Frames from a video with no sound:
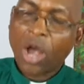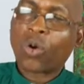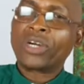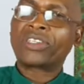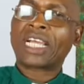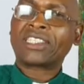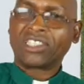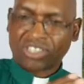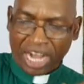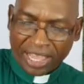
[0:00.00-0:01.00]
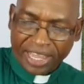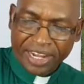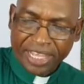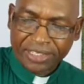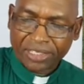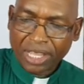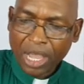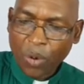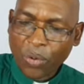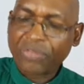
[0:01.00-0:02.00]
contrast drunkenness
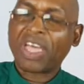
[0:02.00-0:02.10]
with